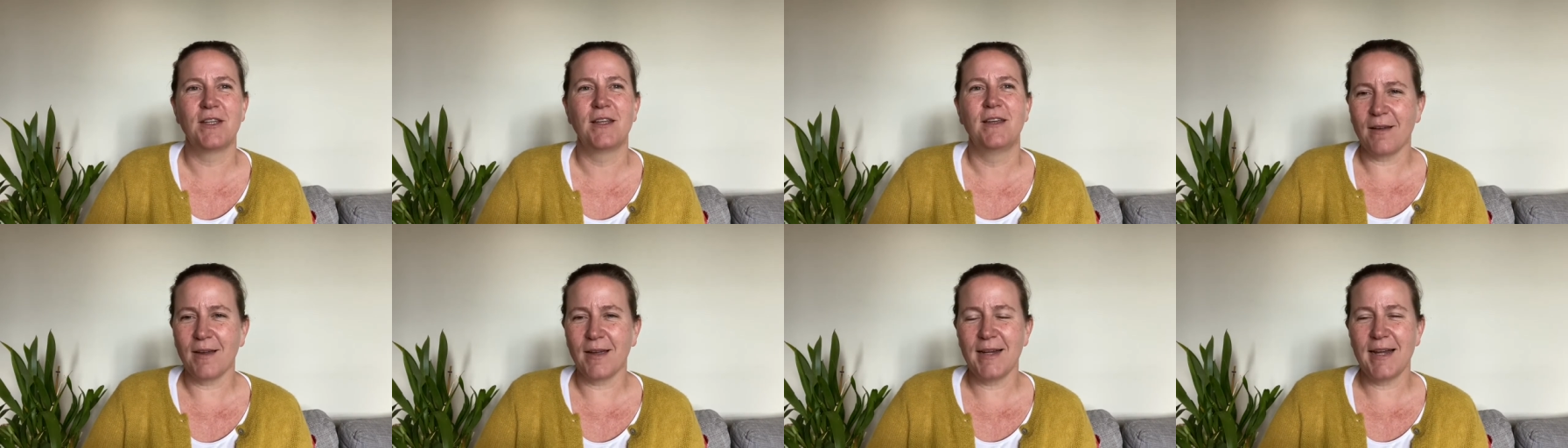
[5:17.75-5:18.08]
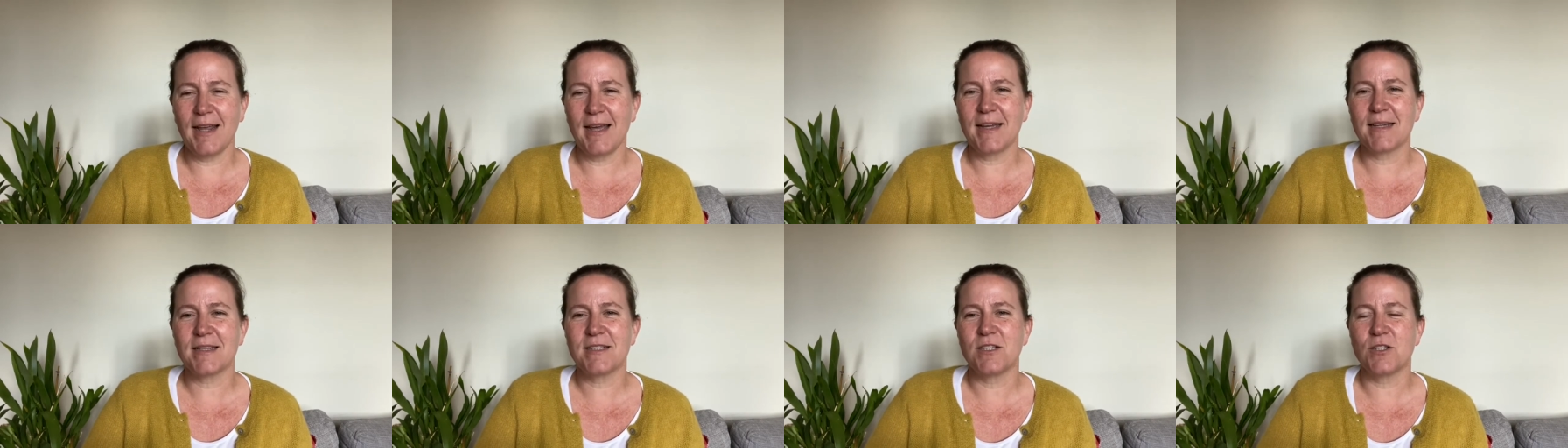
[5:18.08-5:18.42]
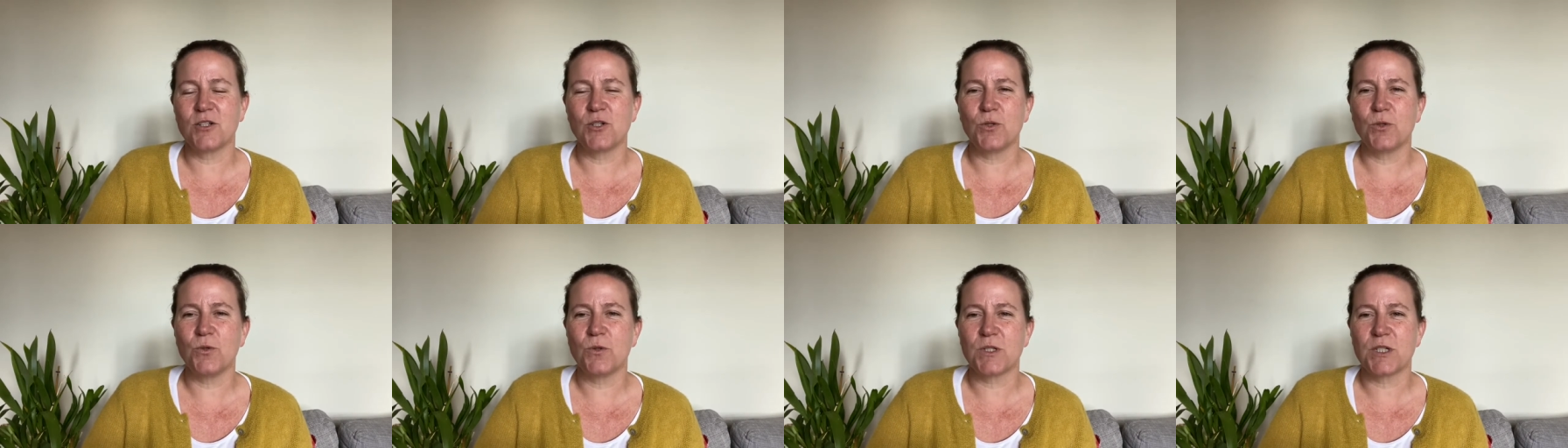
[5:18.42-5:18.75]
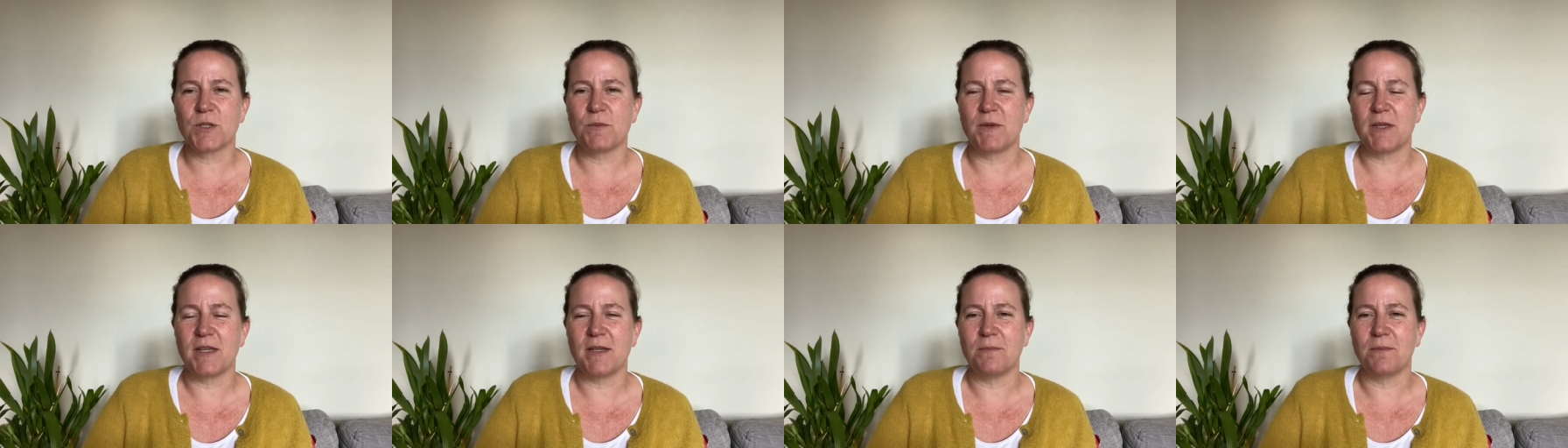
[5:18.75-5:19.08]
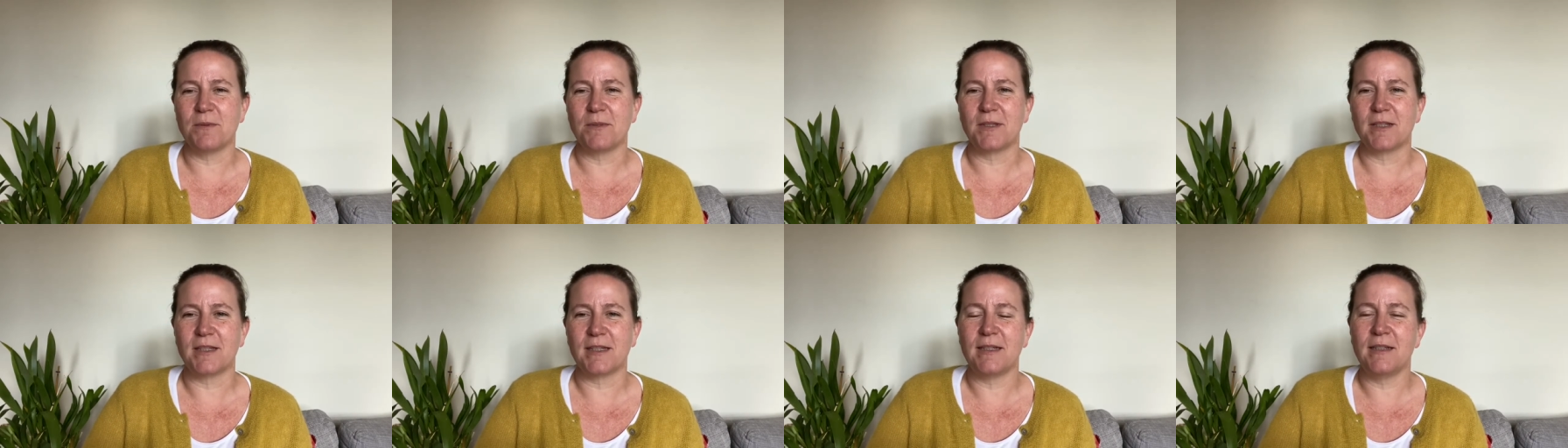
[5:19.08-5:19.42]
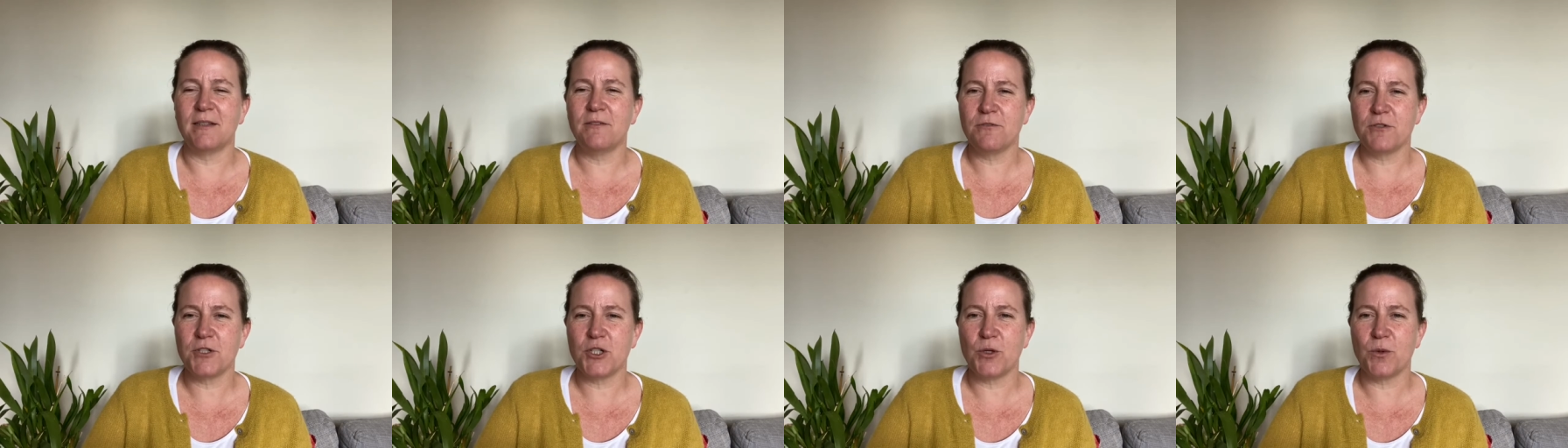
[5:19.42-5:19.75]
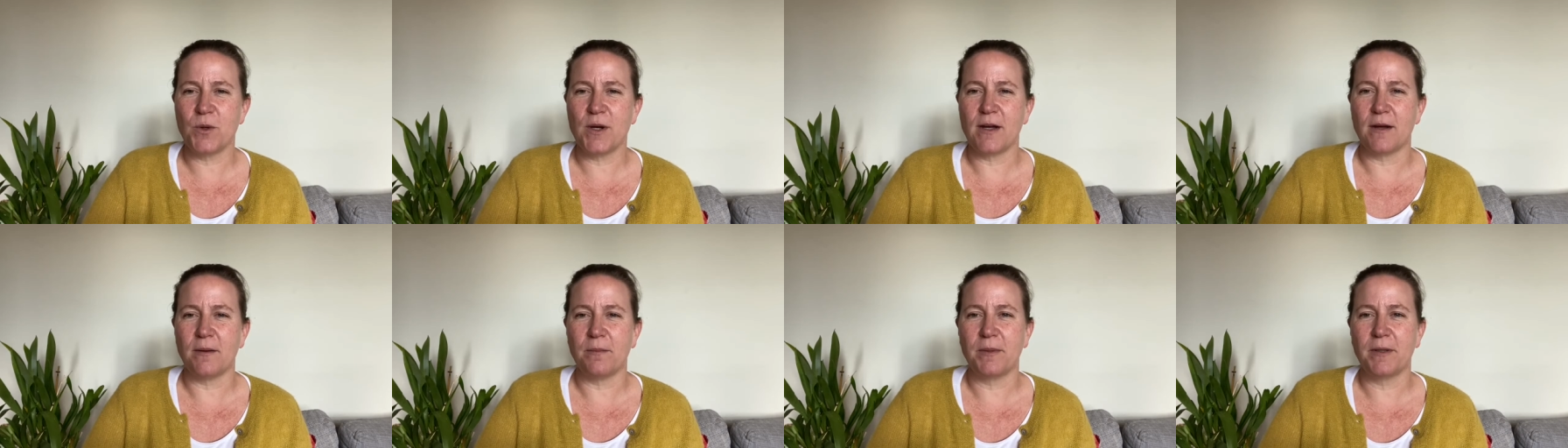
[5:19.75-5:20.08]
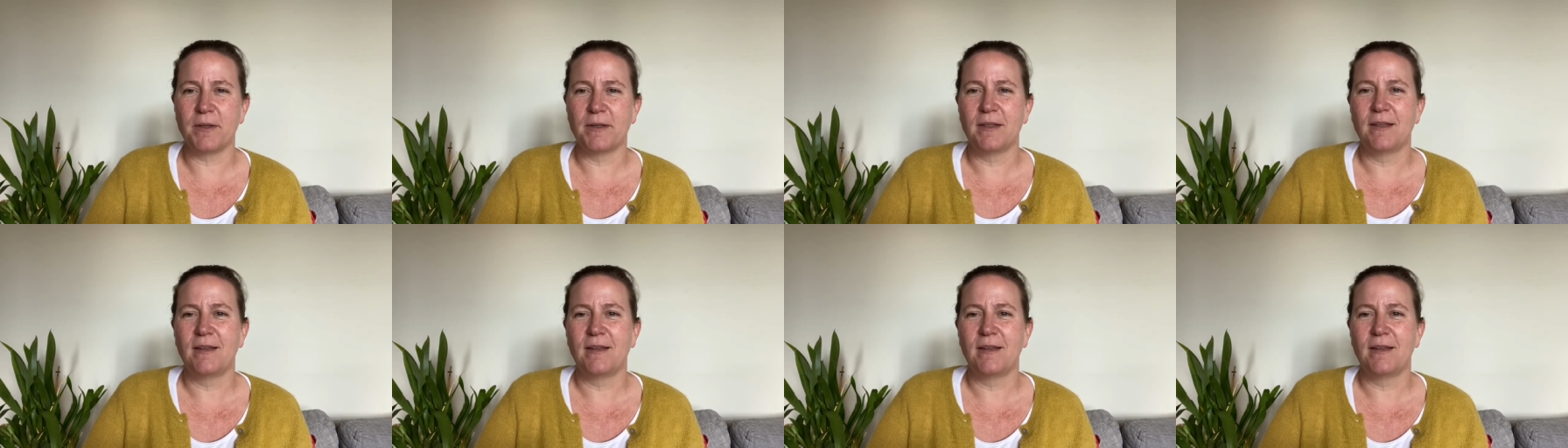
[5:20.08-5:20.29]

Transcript: Connect and talk to people that lift you up,